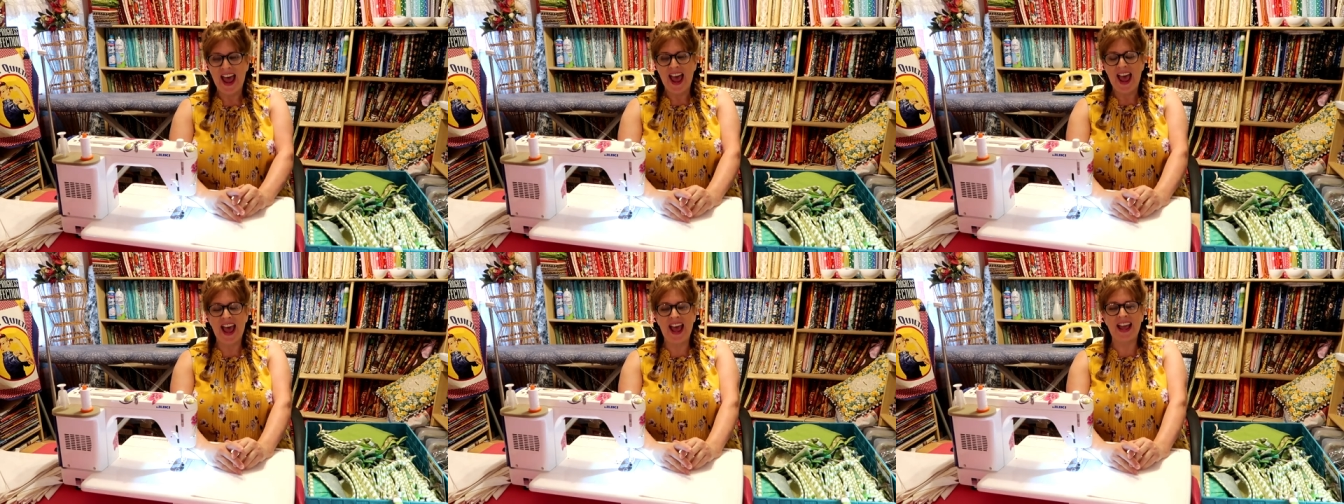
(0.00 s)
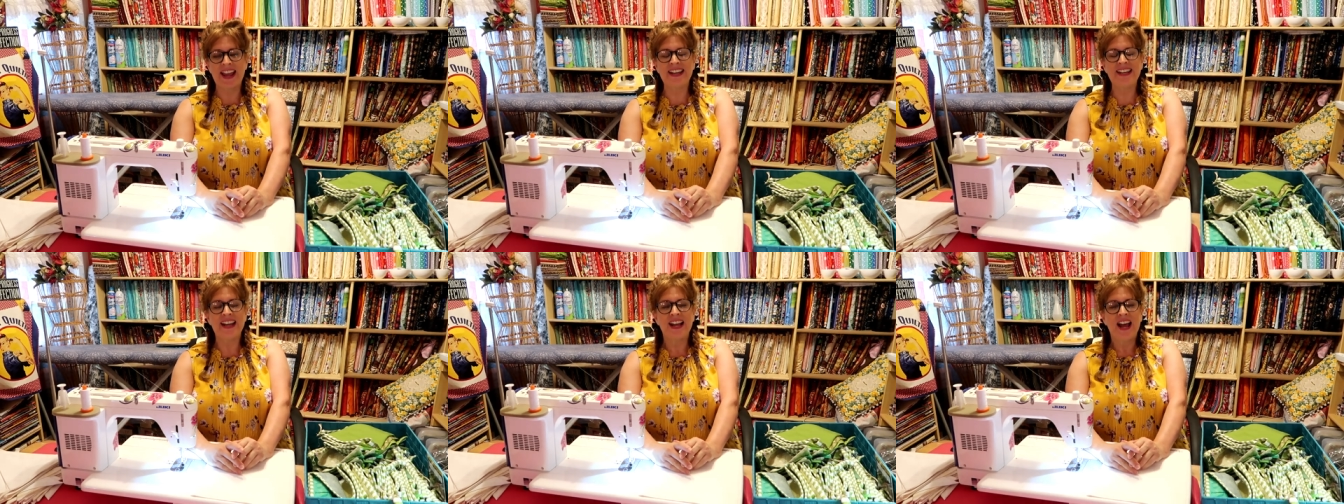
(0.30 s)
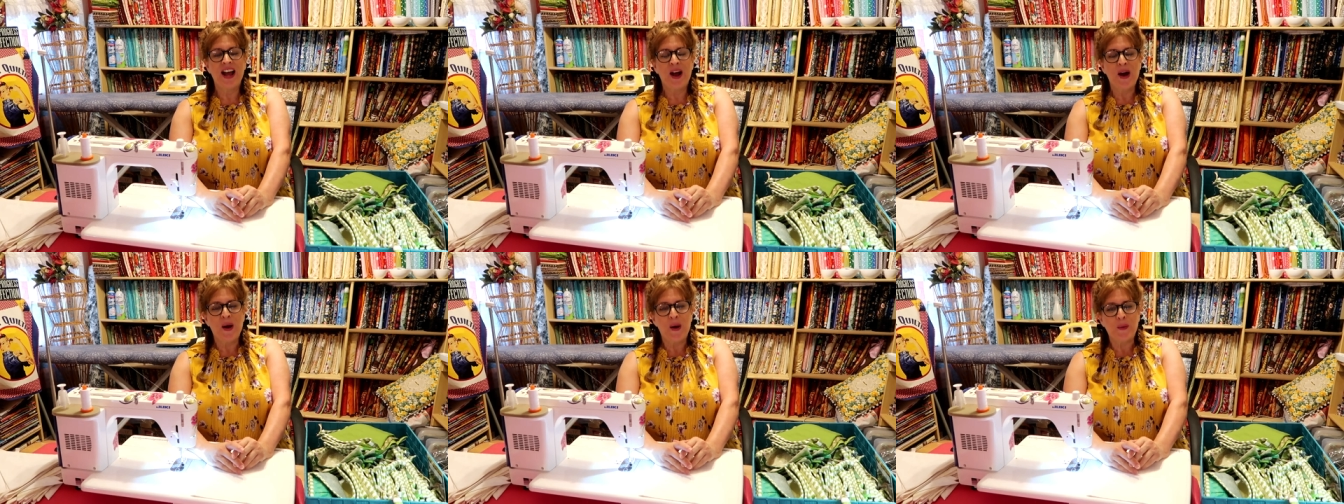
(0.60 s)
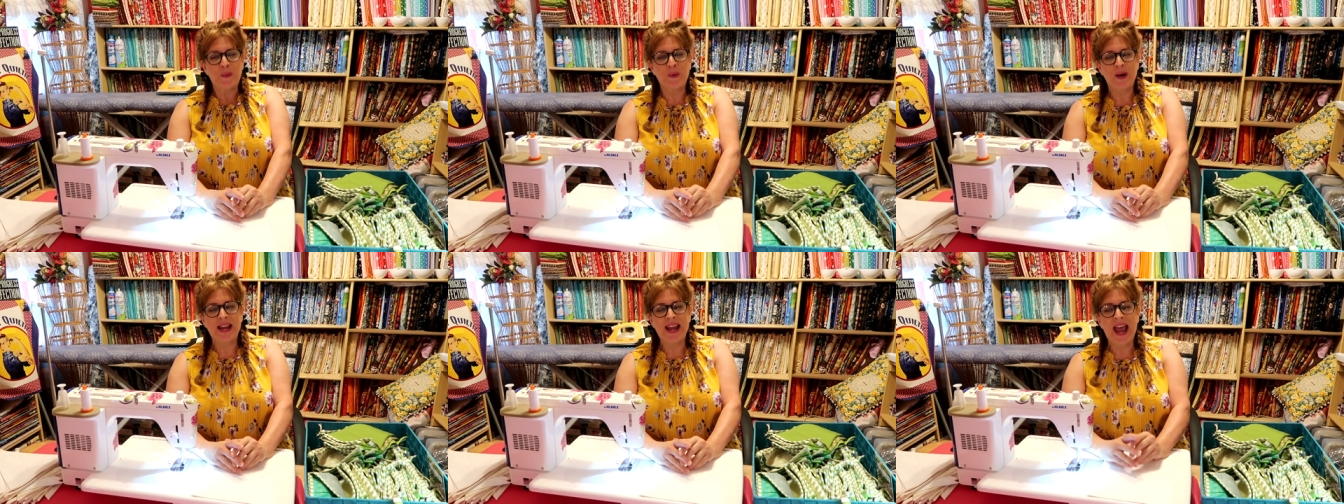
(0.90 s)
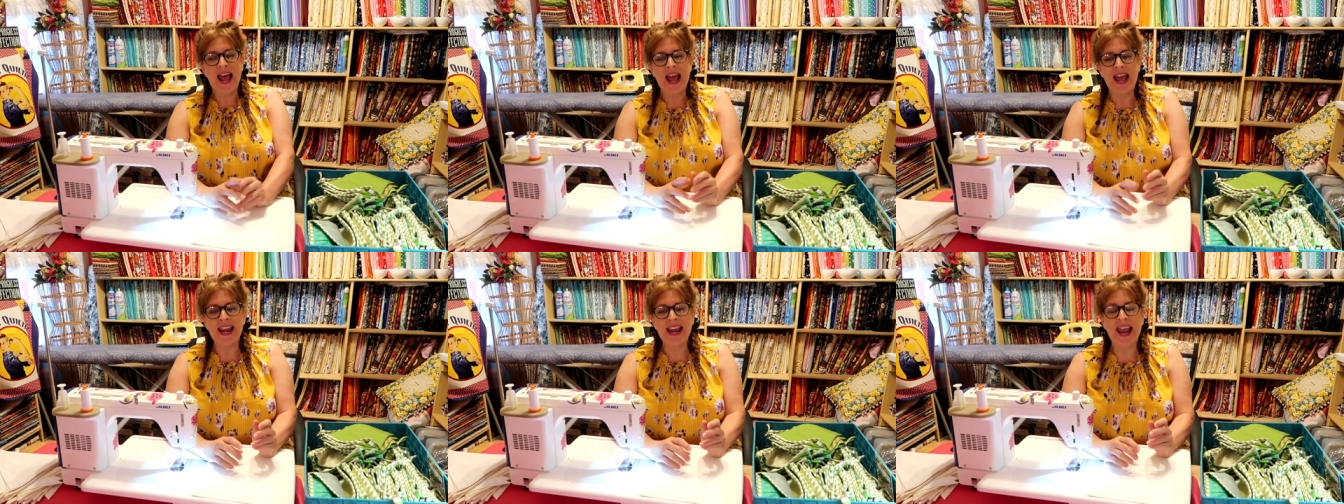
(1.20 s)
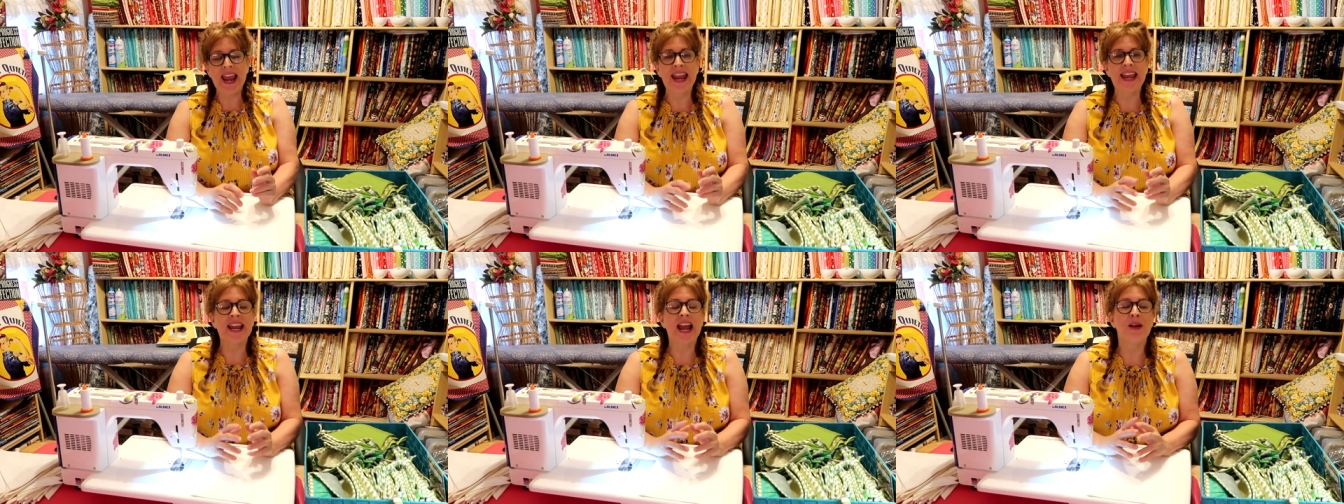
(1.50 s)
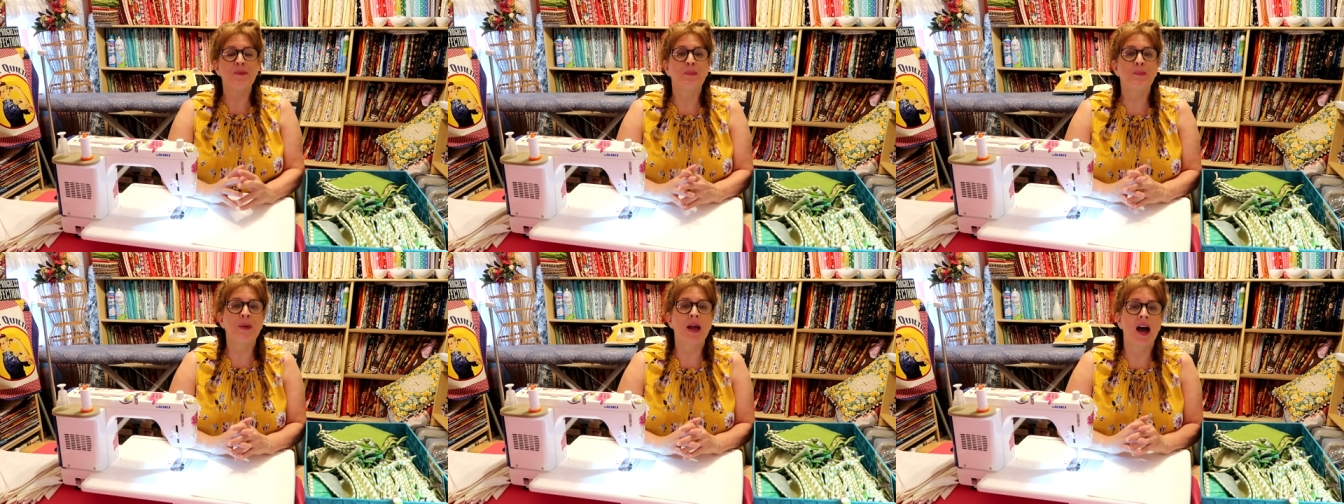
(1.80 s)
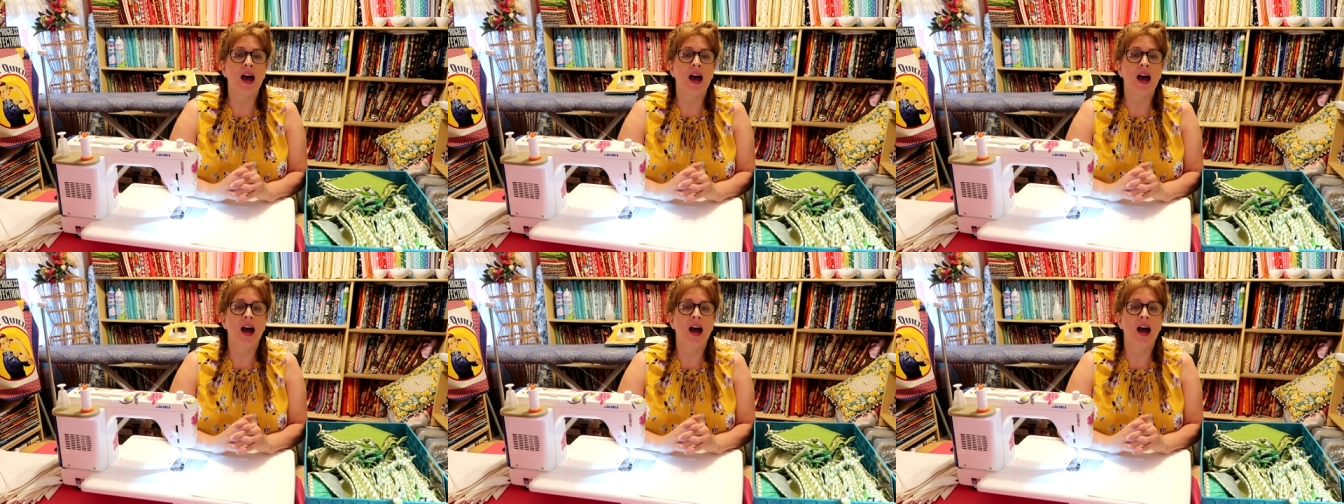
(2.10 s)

And we had a,